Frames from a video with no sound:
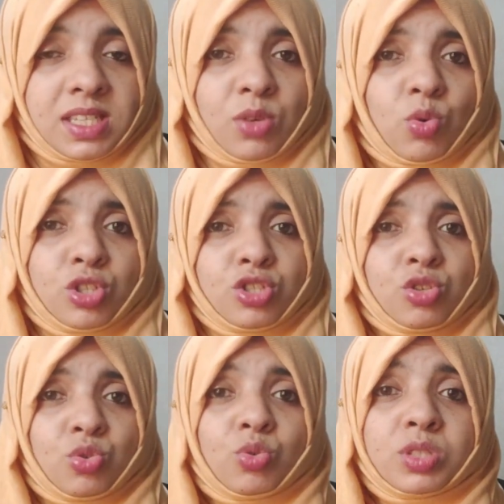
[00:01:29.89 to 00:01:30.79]
He wants
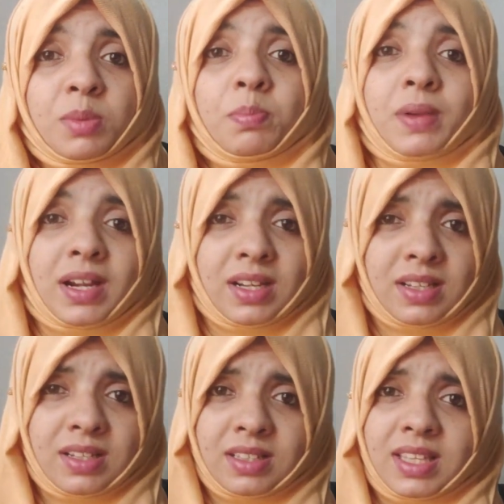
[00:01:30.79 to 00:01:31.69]
to do some
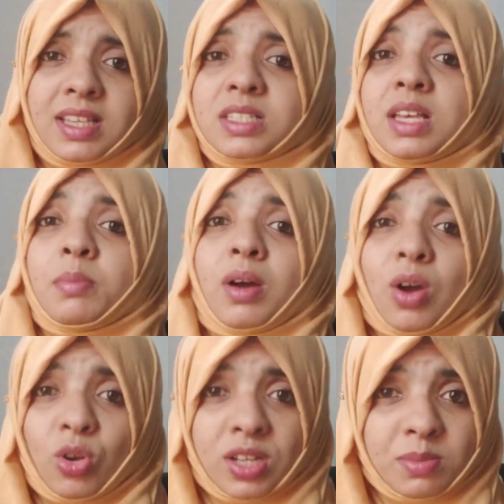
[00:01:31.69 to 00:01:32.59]
practical things
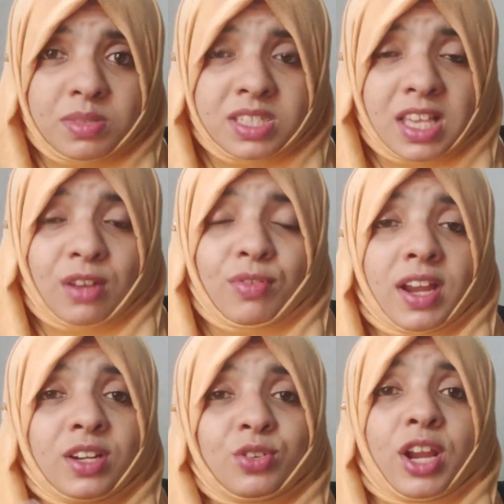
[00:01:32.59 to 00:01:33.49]
on himself
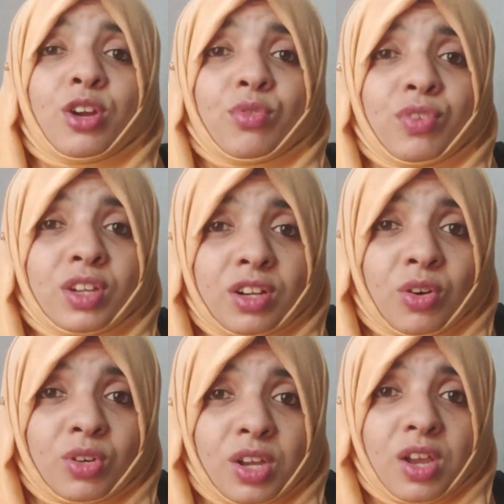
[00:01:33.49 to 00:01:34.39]
and try to figure
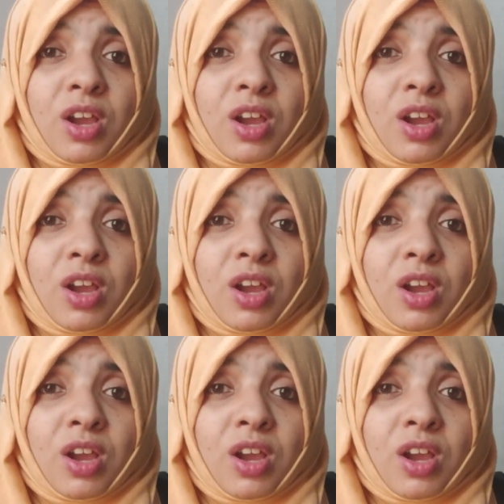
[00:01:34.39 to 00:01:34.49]
out